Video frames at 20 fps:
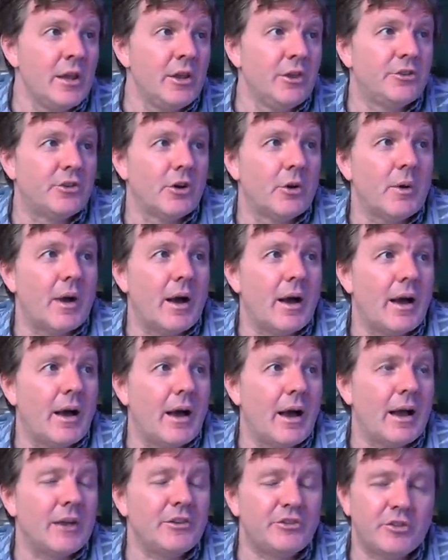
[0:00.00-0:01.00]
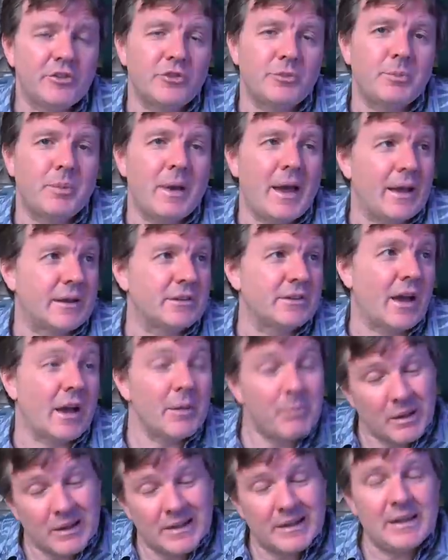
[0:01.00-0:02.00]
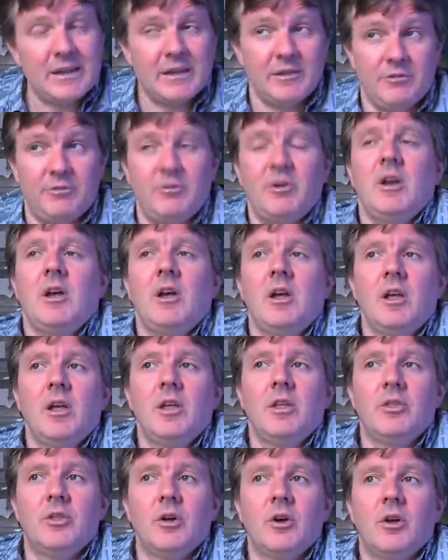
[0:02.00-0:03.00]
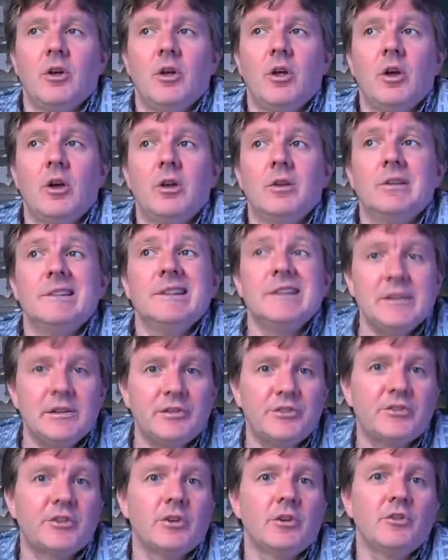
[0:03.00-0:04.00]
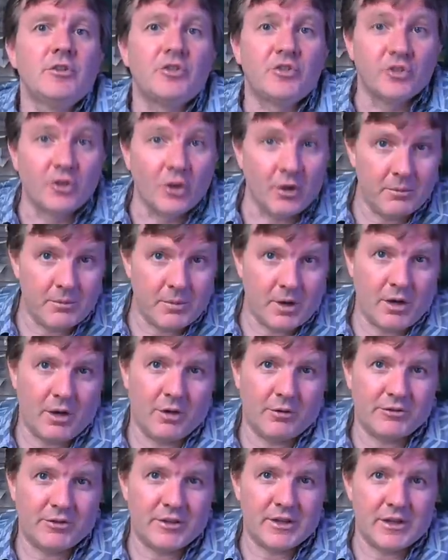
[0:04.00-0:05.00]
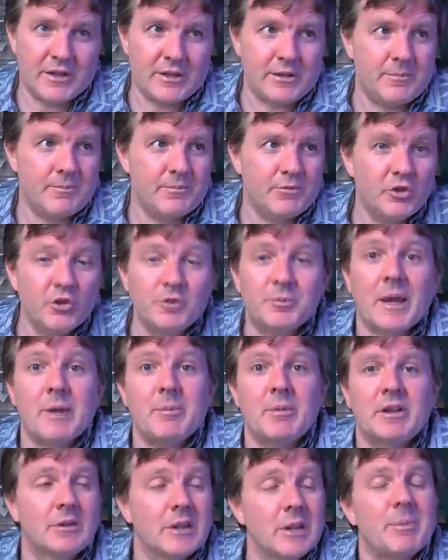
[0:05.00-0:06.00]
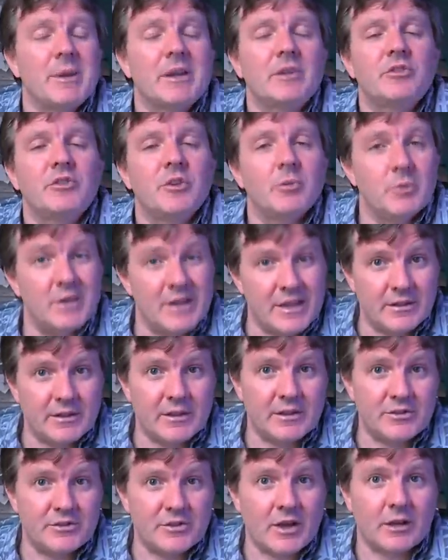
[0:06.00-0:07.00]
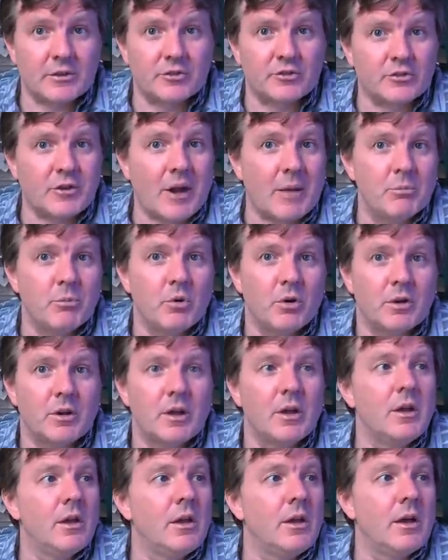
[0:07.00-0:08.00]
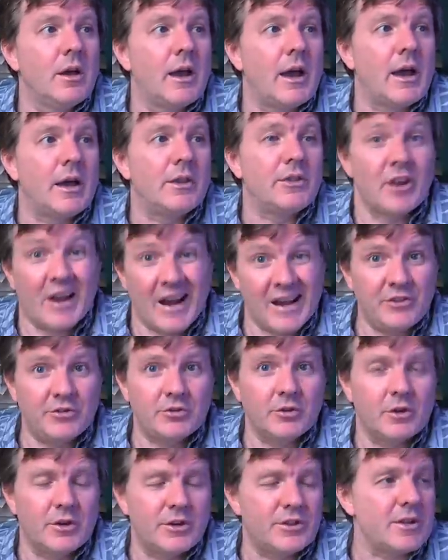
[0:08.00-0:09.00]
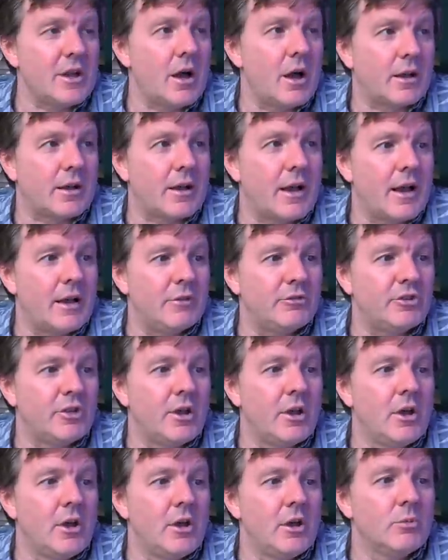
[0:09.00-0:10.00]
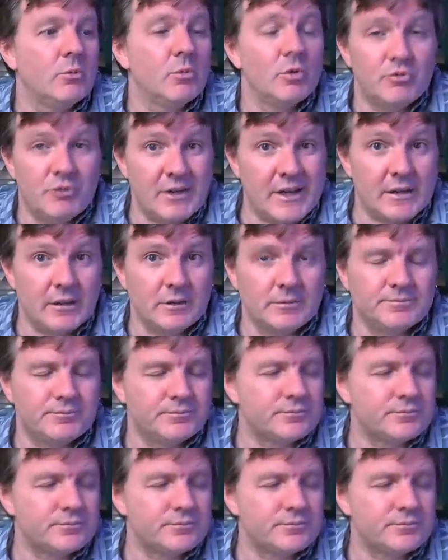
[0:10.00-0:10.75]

So I suspect, I believe, that at least some of the newspaper clippings that were in the Jack's Scrapbook uh, that I saw at the archives were real.